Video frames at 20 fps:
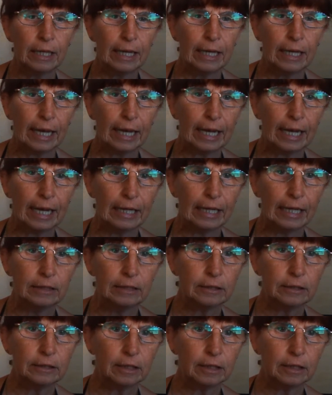
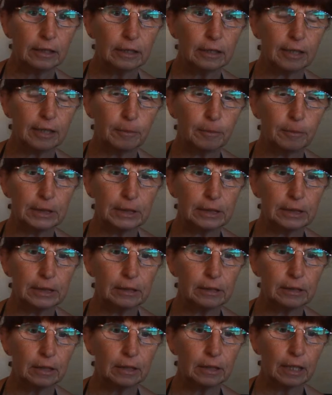And as I was,
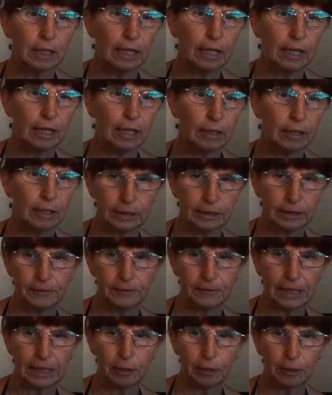as I've
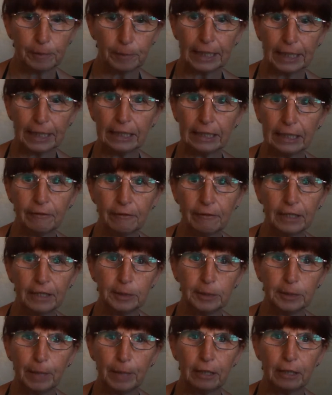said at the beginning of this
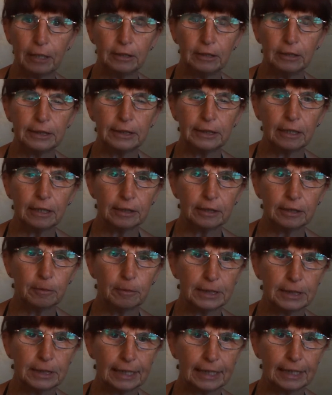post, as I
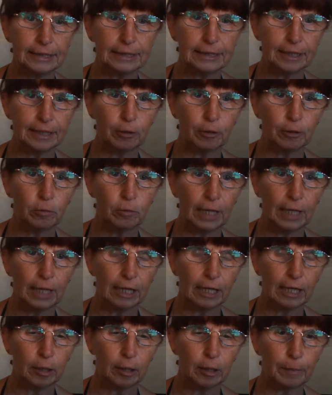was setting it all
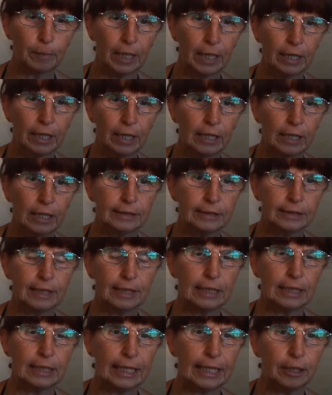up,
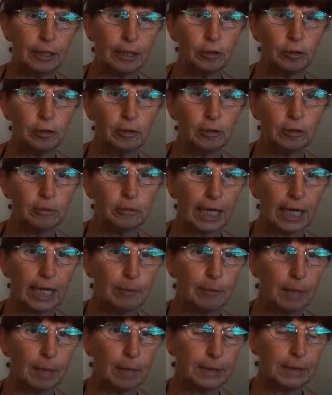suddenly Google came
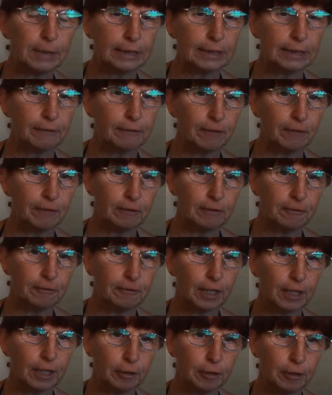up. It said,
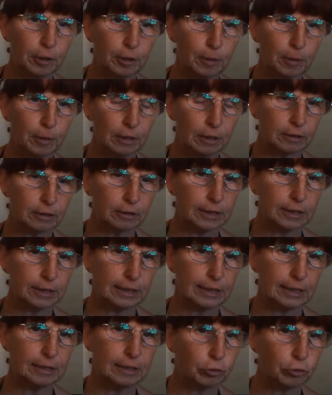verify who you are because
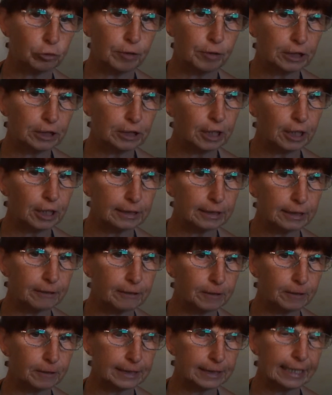this is strange
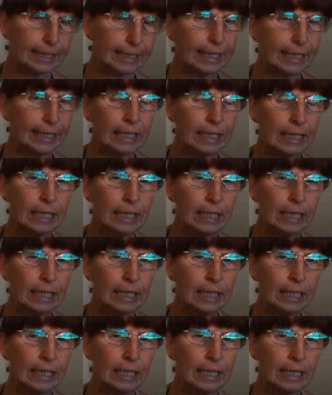activity.